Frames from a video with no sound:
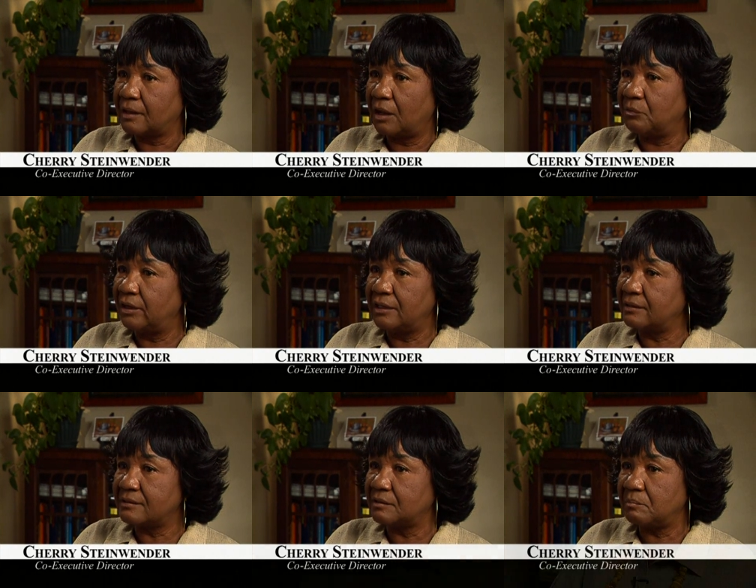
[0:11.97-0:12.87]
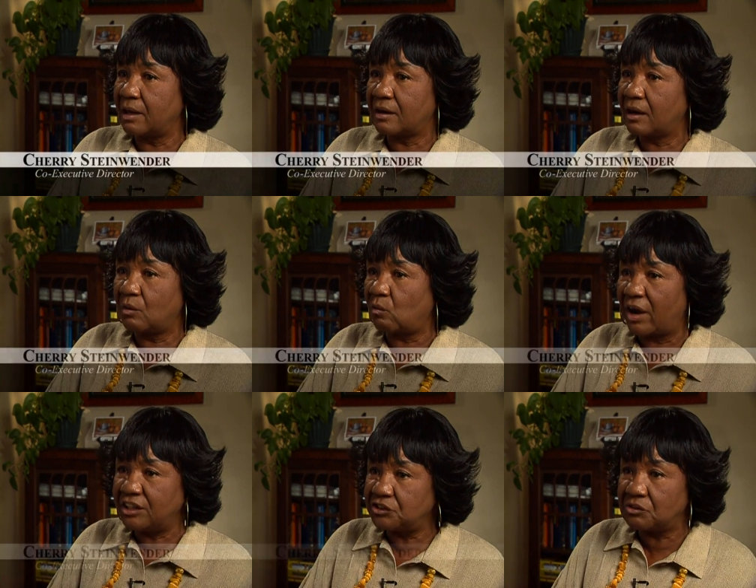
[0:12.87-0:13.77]
It really doesn't matter how
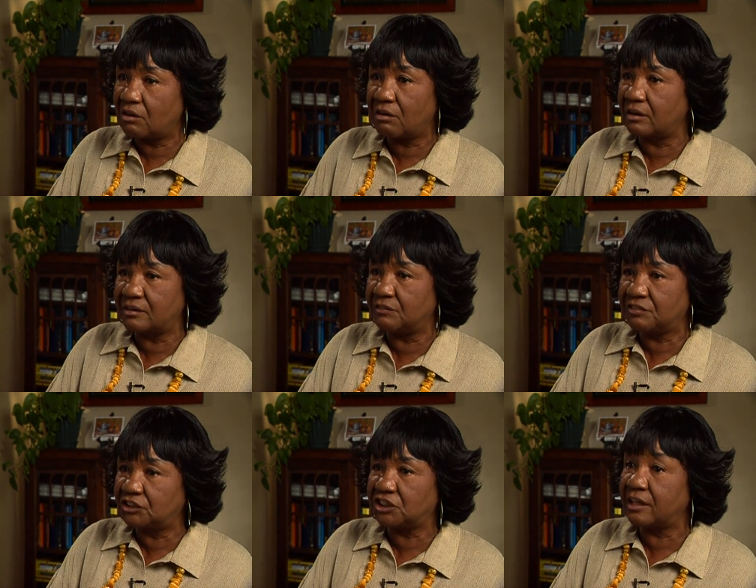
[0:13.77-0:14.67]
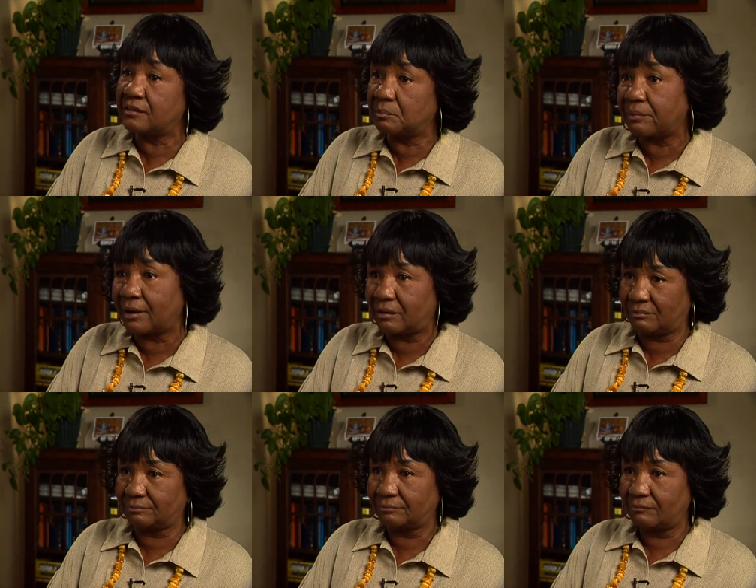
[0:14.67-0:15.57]
white you are or different shades of
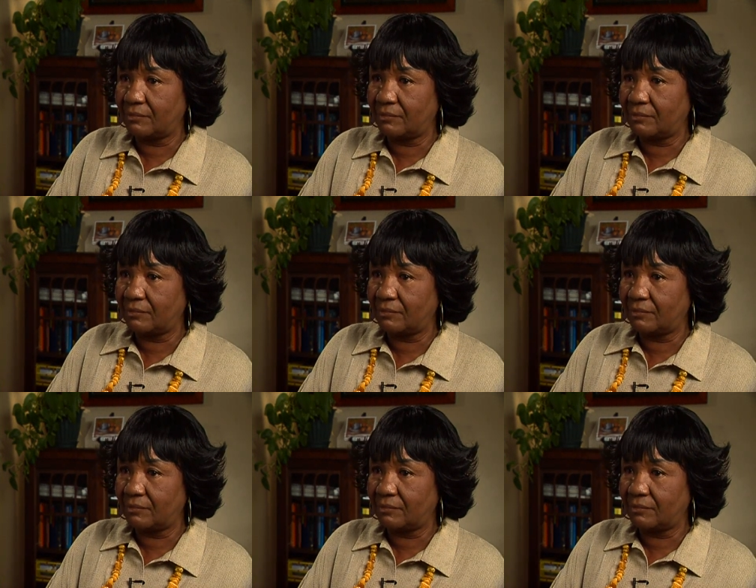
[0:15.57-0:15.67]
brown.